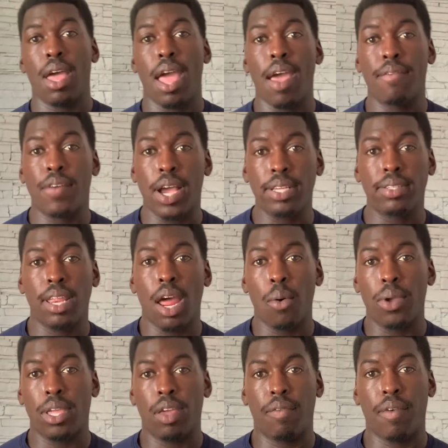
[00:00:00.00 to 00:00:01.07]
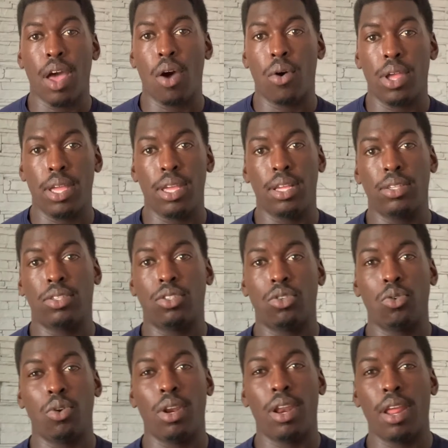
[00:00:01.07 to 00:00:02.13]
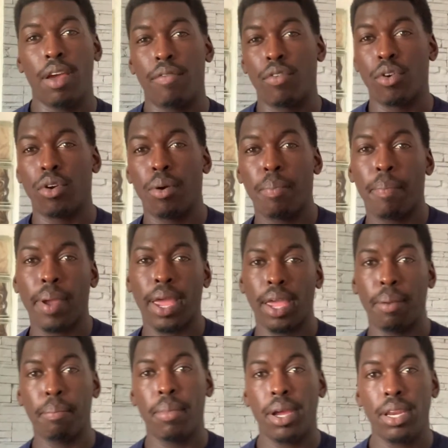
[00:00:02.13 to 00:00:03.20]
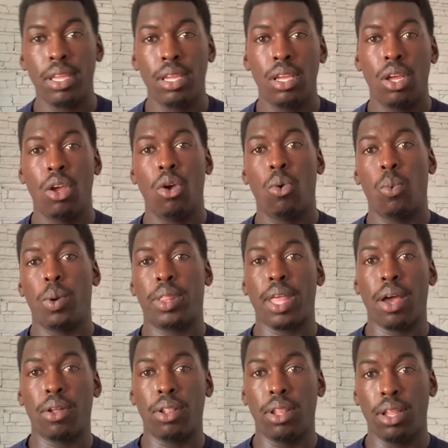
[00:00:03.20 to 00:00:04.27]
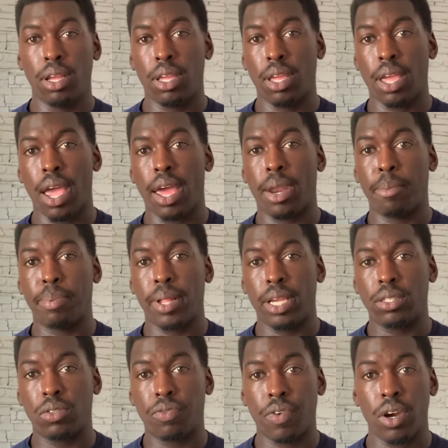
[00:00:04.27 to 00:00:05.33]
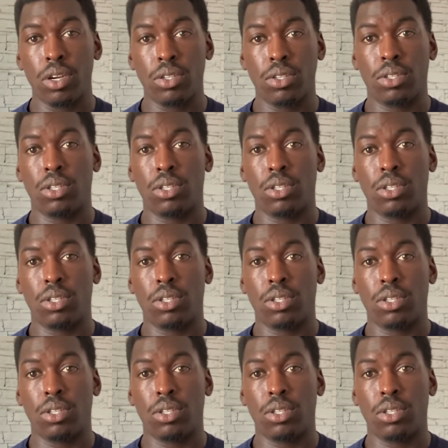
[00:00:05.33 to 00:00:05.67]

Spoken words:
advice that I would give out is to never pay money without looking at a place first.